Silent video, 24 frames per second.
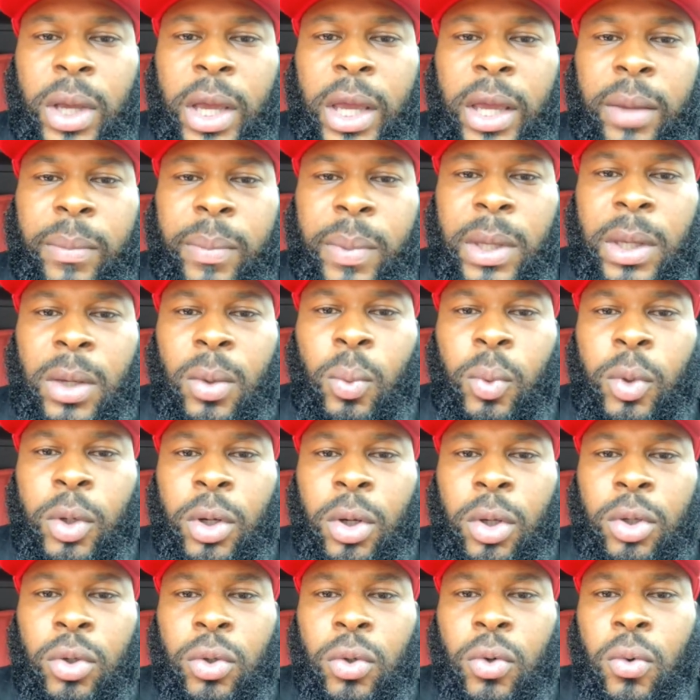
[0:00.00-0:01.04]
AB, when
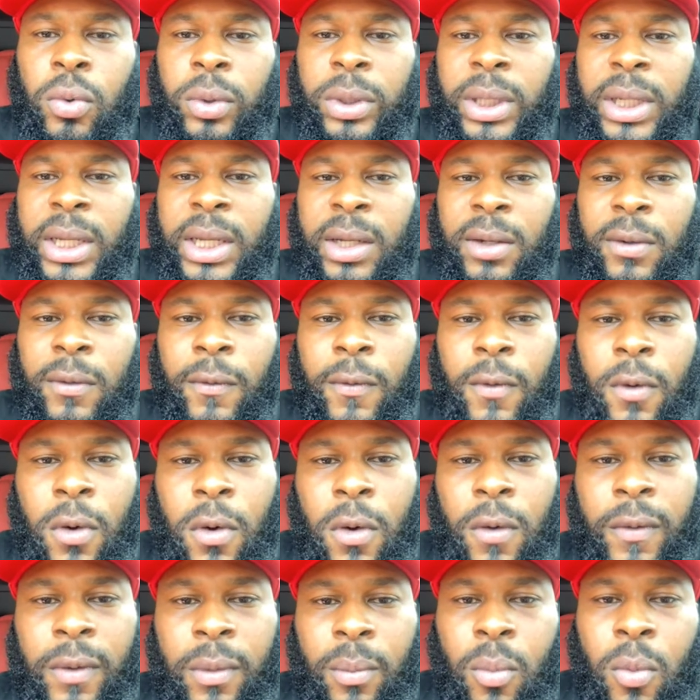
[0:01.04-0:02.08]
are you going to get
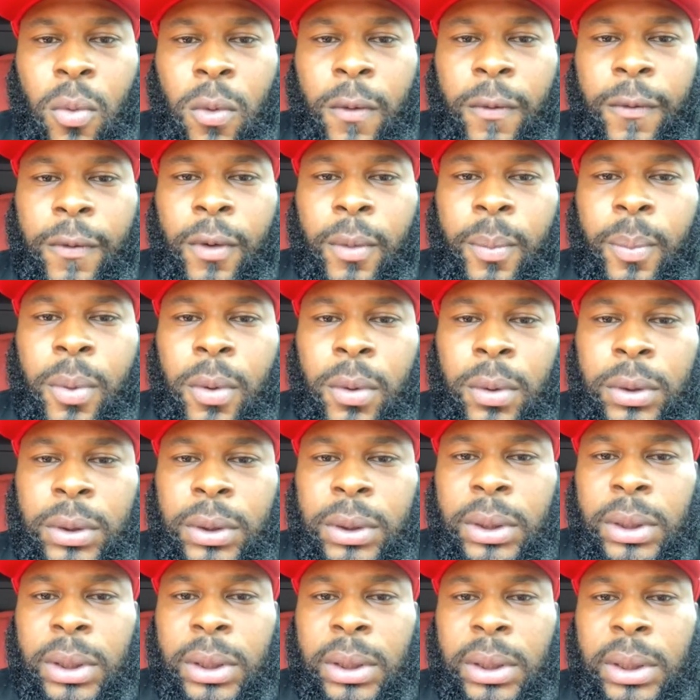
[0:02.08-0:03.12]
involved in more football
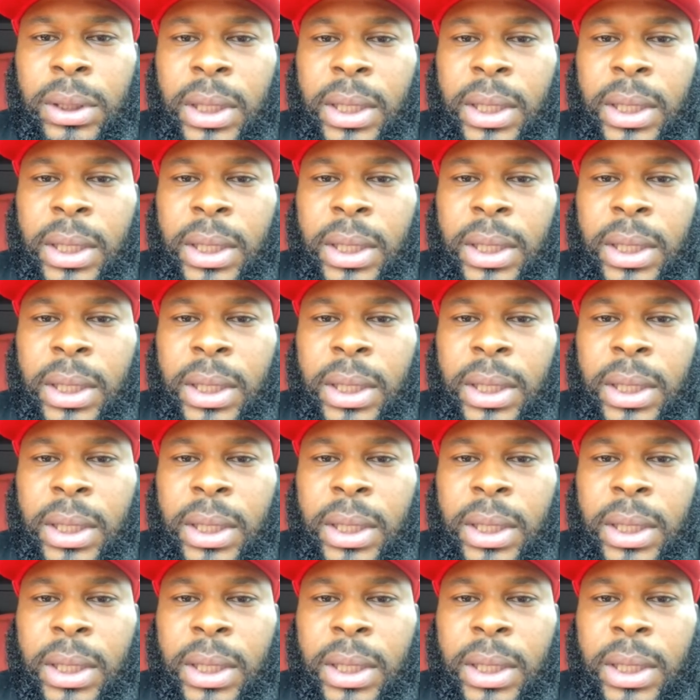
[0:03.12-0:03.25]
shit?